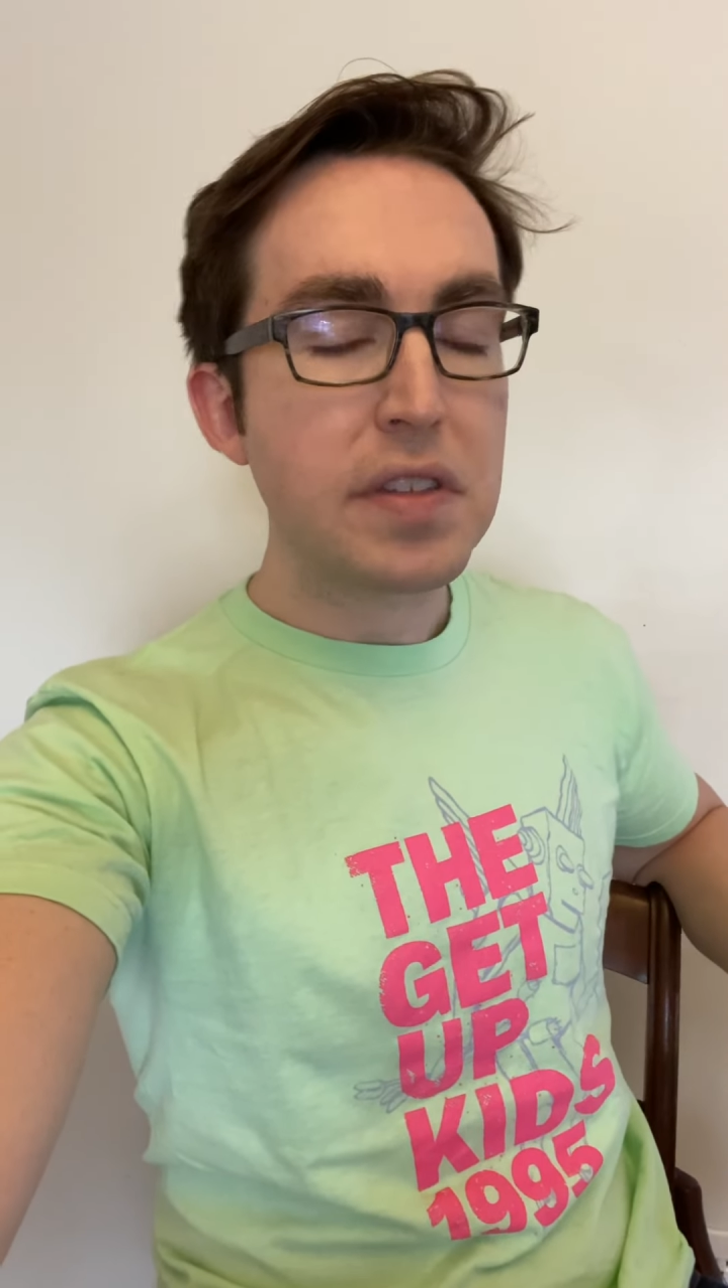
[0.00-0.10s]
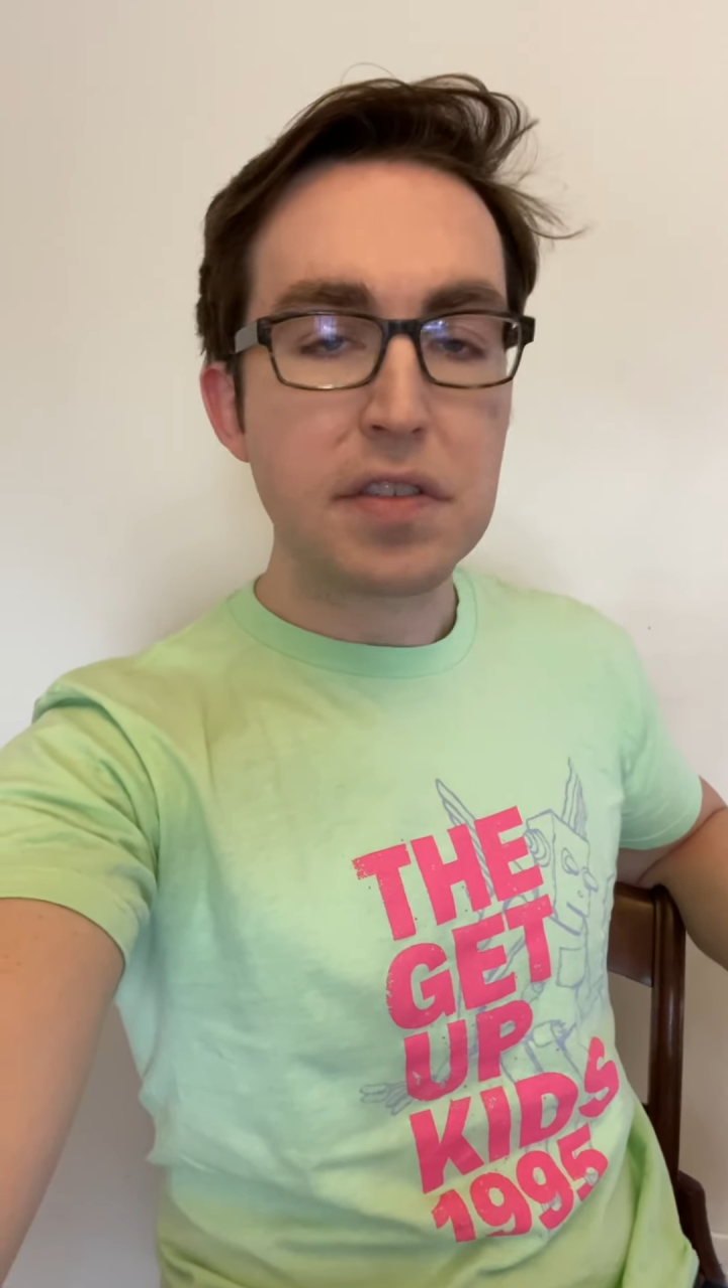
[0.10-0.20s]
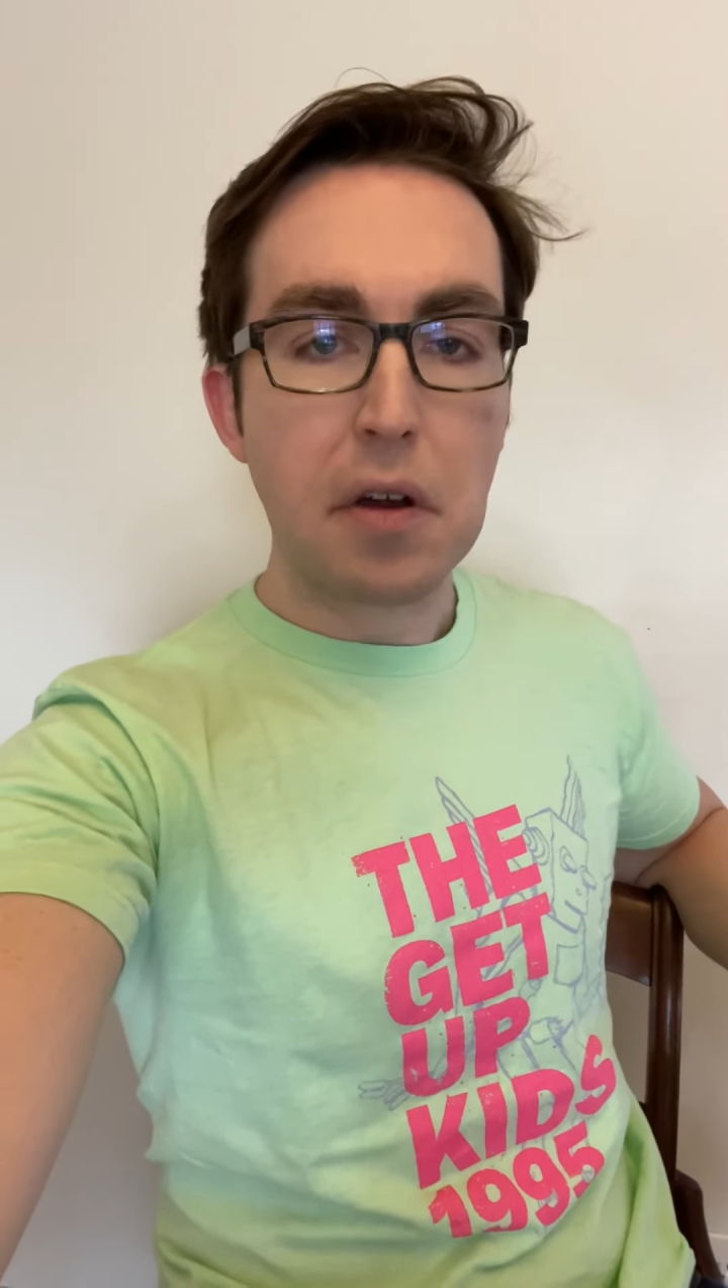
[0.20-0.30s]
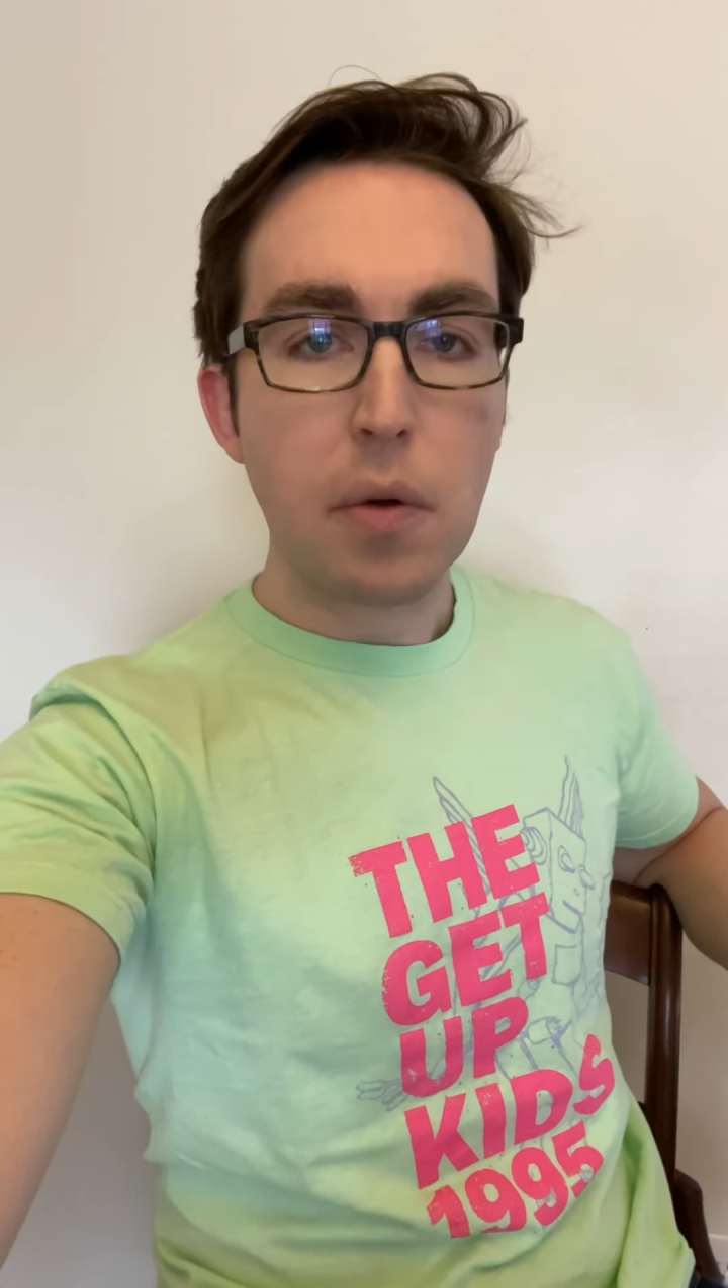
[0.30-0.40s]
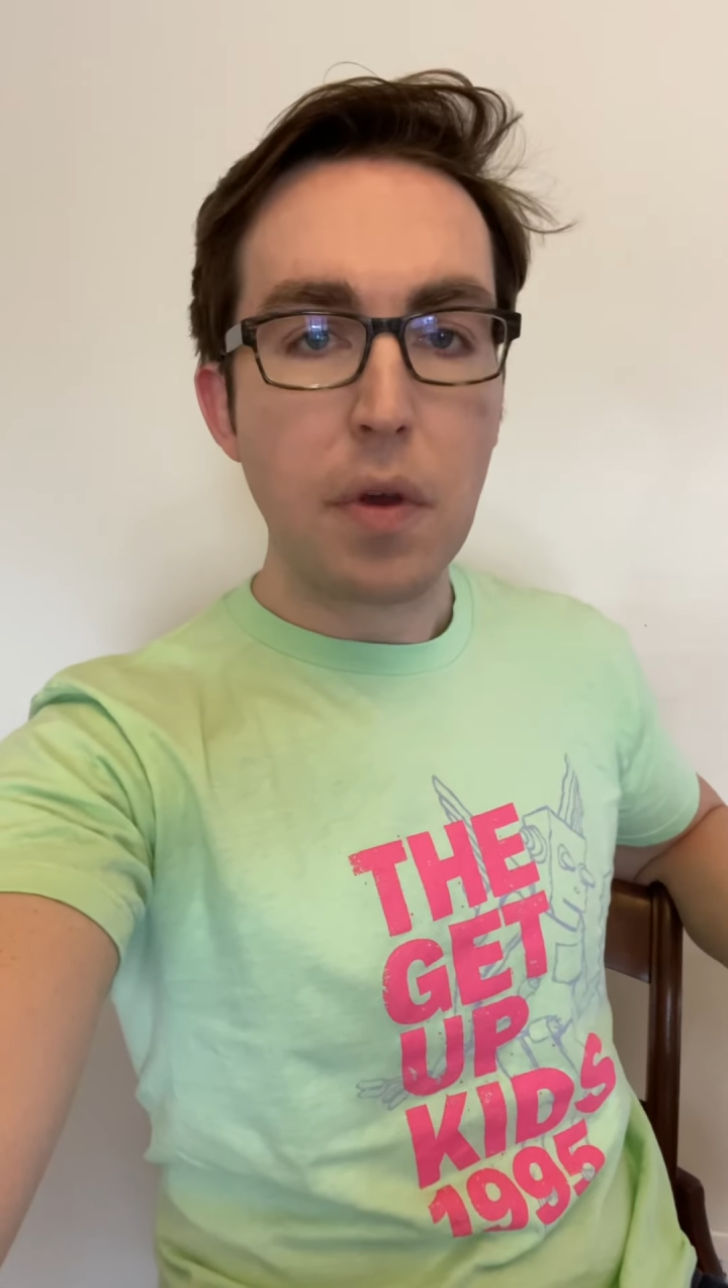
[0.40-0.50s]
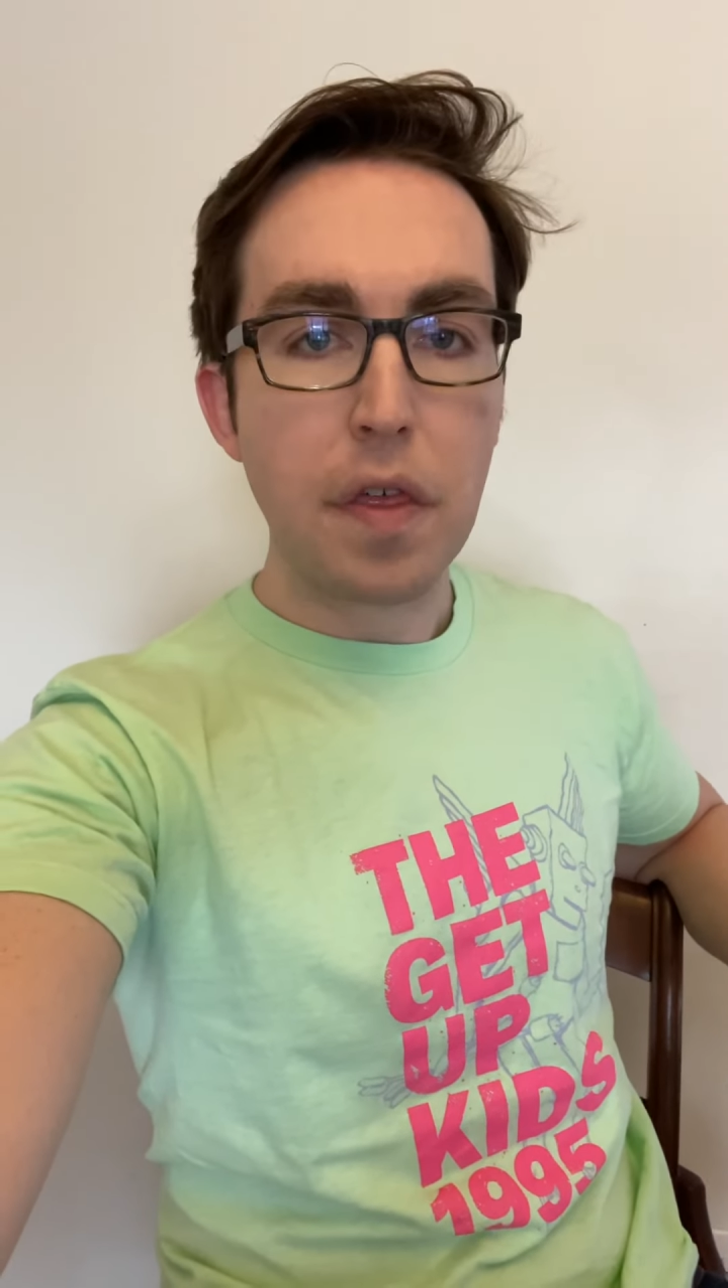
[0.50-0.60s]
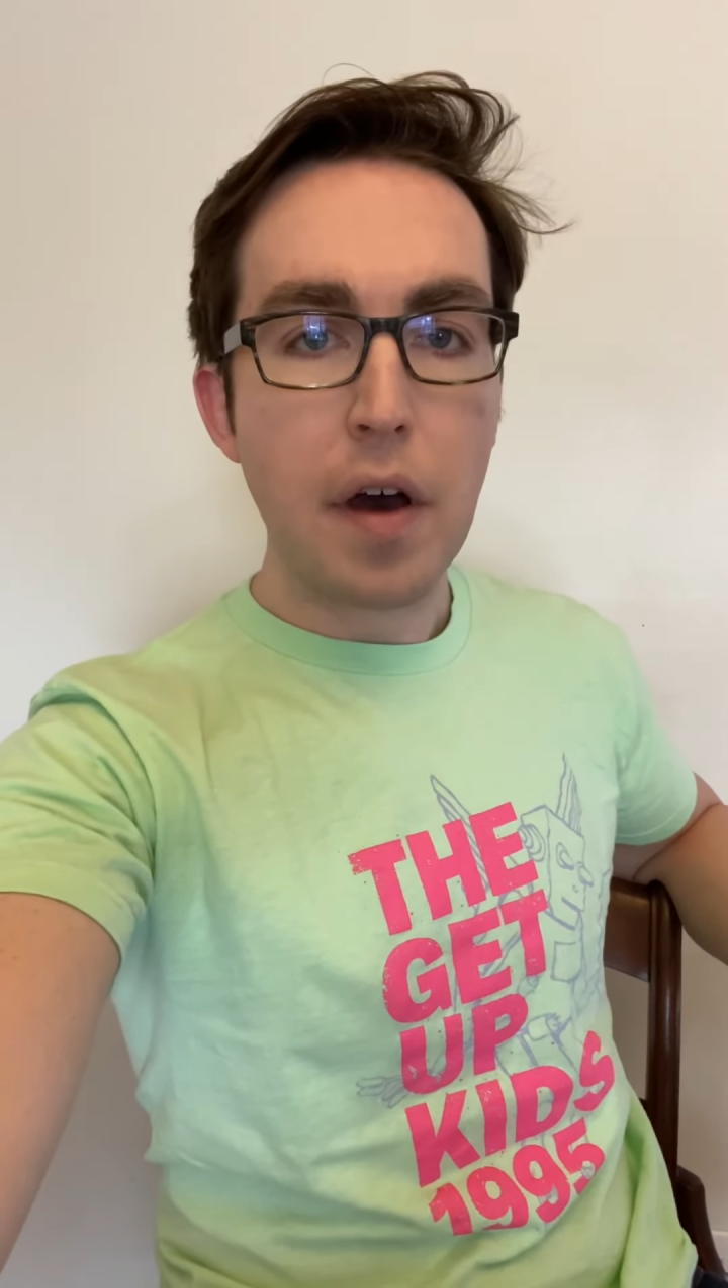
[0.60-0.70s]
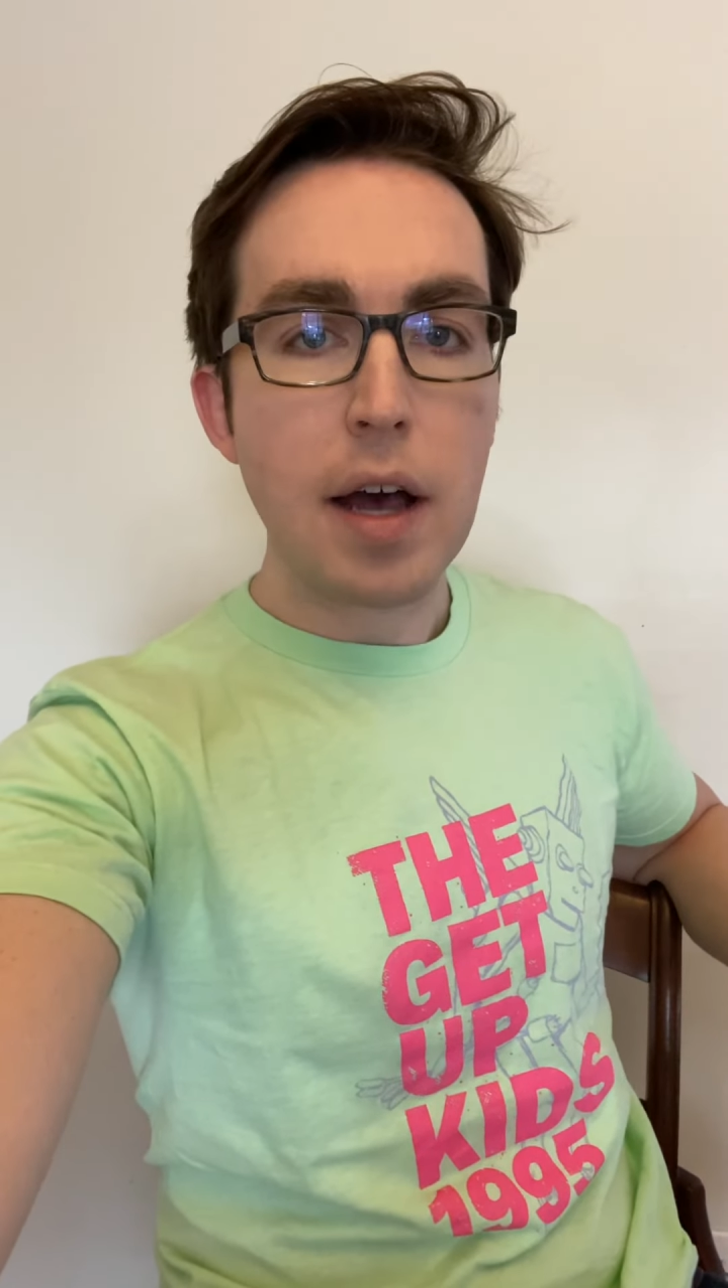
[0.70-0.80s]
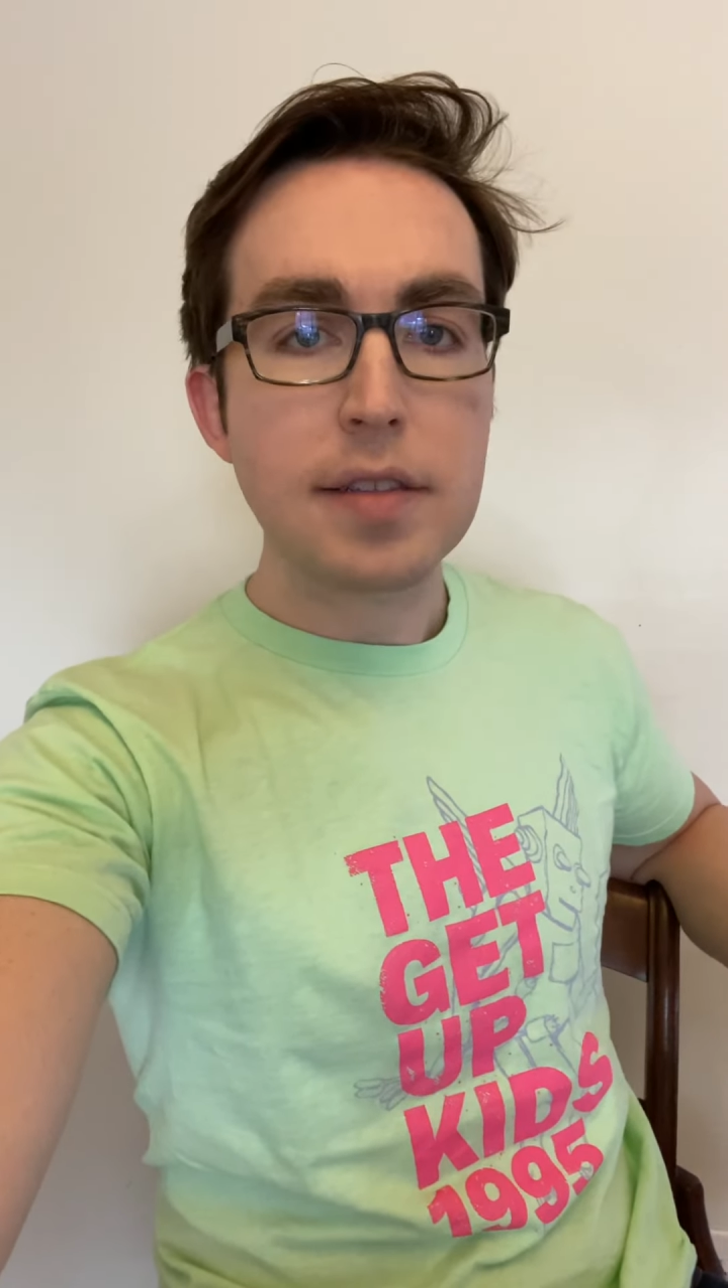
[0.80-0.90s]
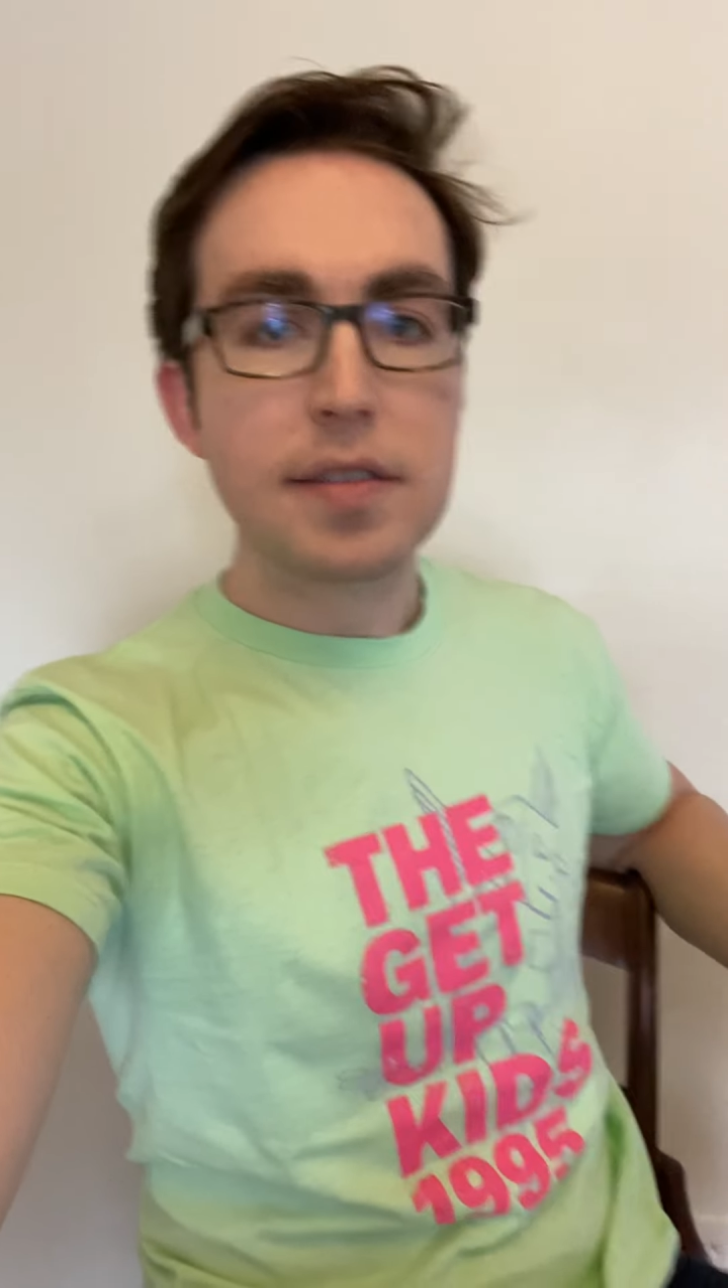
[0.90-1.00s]
start with
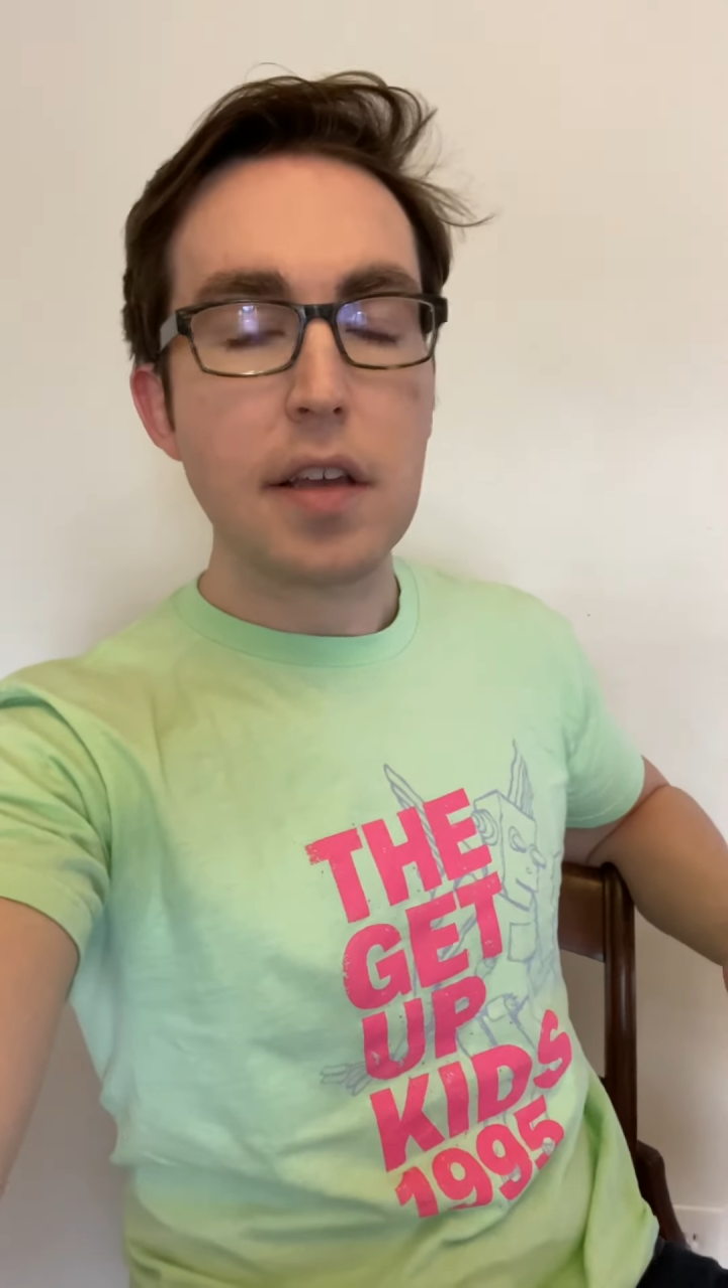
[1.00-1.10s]
thoughts.